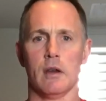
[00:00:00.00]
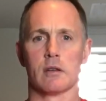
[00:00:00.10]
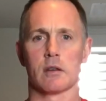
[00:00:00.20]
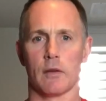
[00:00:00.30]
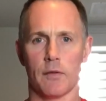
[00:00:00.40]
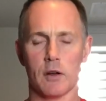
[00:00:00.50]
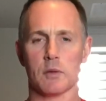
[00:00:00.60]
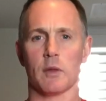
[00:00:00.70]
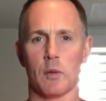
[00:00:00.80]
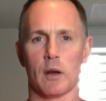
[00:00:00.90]
So the
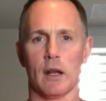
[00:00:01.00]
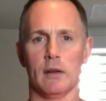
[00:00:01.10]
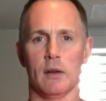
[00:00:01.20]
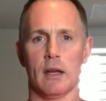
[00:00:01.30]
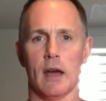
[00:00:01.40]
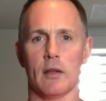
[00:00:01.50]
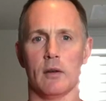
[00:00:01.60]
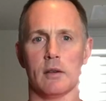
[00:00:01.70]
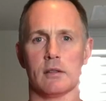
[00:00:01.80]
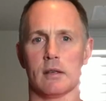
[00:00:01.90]
first one that we're going to do
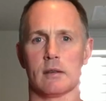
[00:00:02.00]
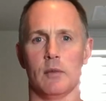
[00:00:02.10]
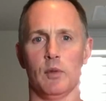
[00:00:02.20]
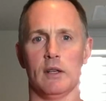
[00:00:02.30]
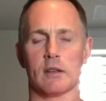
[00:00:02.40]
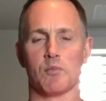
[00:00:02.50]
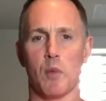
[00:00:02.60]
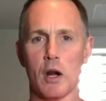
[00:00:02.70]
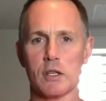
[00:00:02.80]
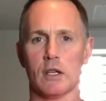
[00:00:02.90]
together is just simply
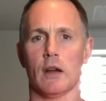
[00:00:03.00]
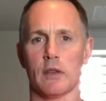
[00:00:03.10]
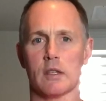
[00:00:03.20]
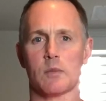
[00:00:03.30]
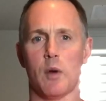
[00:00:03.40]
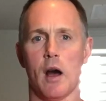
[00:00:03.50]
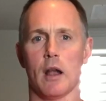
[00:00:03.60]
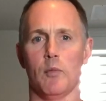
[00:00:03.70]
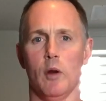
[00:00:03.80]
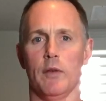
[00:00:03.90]
marching on the
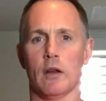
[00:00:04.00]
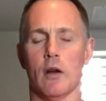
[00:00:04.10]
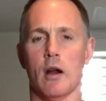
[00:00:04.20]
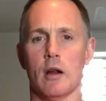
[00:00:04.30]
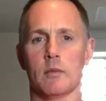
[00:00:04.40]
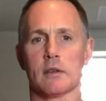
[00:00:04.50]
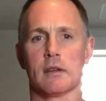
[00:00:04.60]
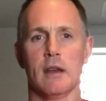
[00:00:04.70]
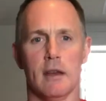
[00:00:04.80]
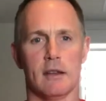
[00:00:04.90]
spot and moving your
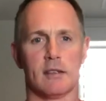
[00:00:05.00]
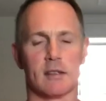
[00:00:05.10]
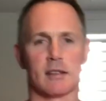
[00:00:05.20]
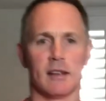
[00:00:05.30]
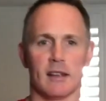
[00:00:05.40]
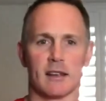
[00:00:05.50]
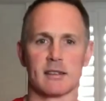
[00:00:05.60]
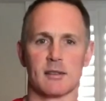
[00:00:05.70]
arms just like this.